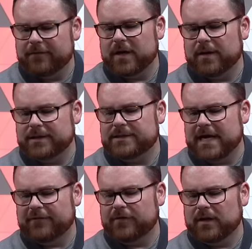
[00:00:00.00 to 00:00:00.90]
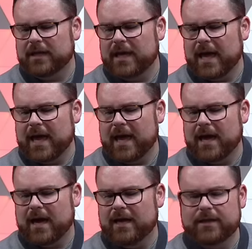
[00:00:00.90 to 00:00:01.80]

There is definitely a uh,